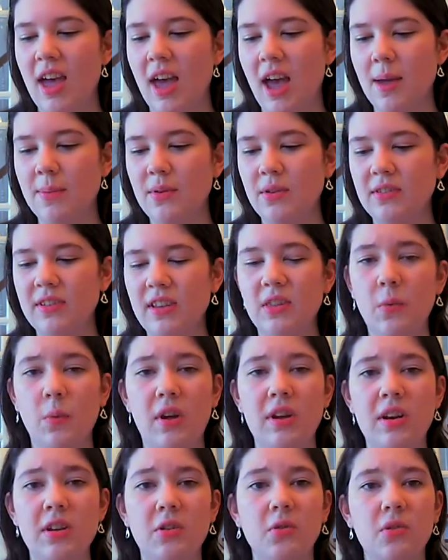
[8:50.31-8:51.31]
I'm using the
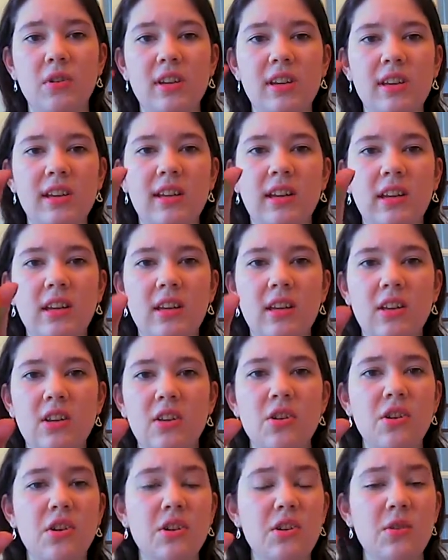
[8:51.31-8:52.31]
one in Greed.
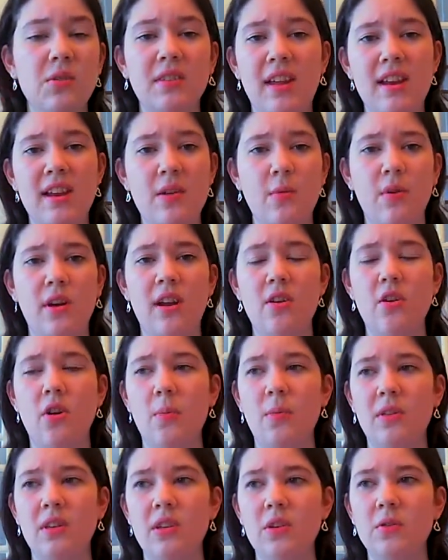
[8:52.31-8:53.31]
You can use any one. I
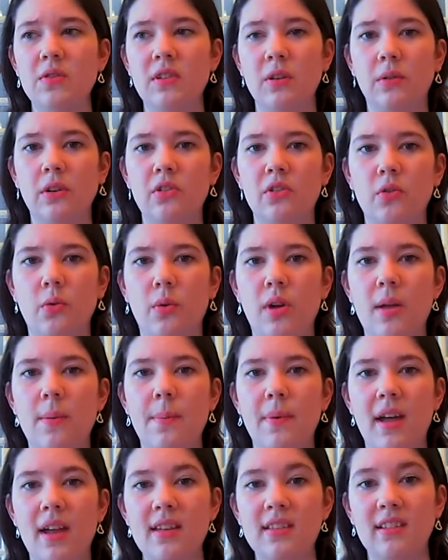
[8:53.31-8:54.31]
normally use the original one,
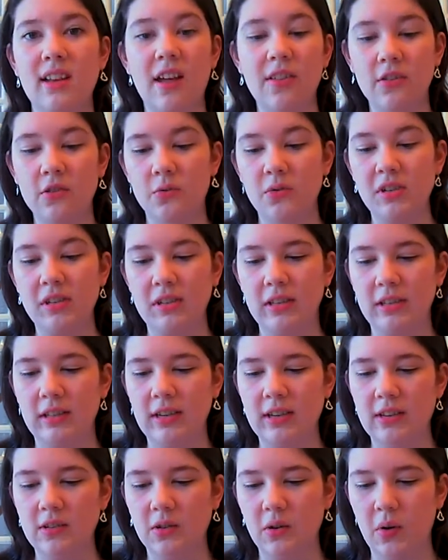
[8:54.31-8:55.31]
but I just got this
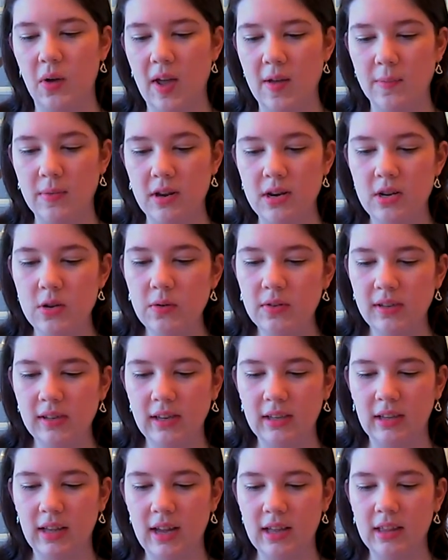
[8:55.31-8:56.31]
recently, so I've been using
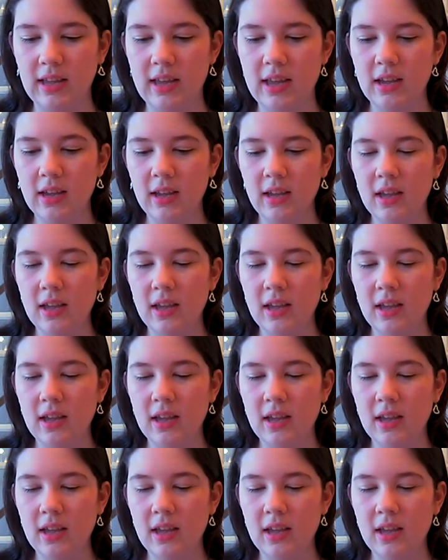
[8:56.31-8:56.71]
it lately.